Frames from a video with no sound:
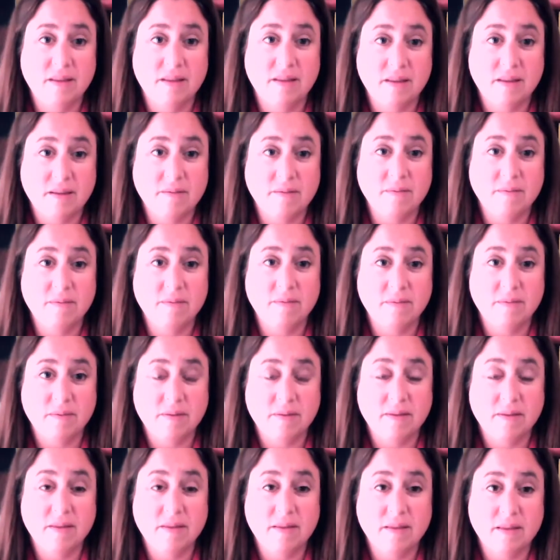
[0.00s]

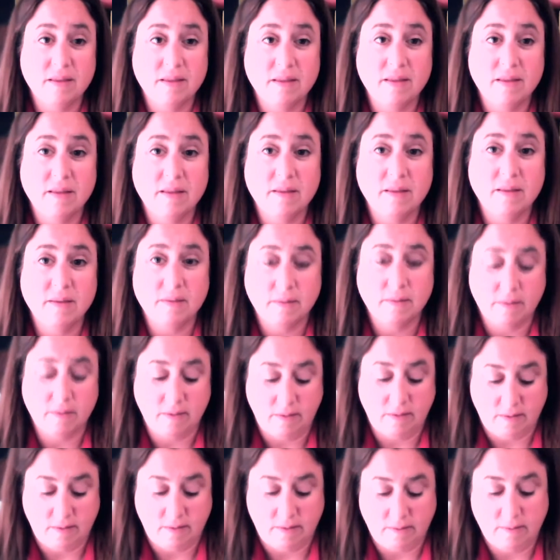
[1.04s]

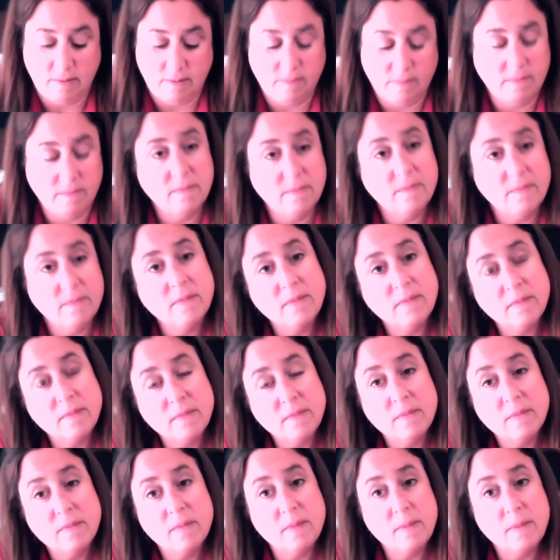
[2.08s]

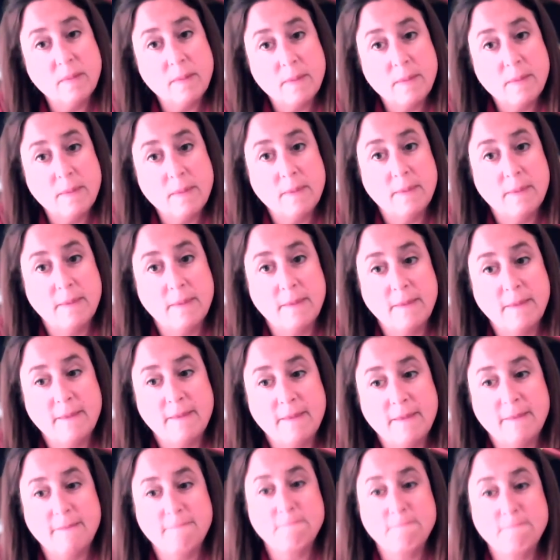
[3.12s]

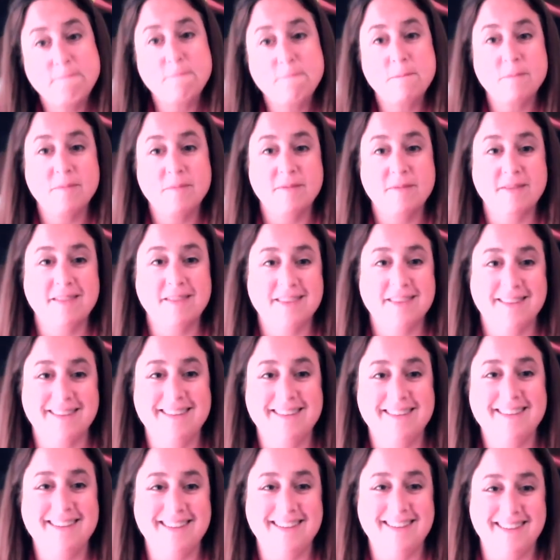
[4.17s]

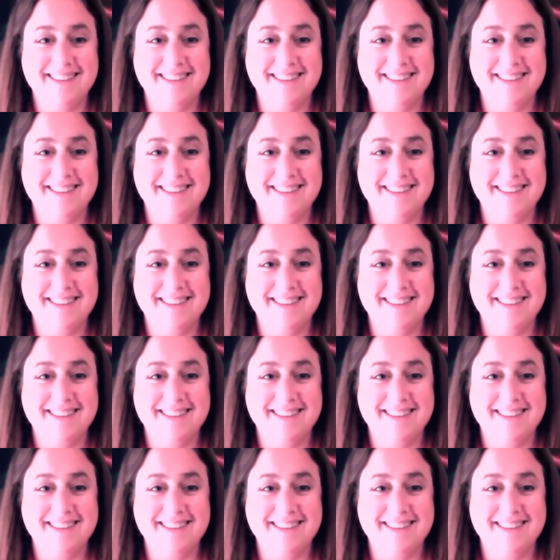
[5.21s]
[no speech]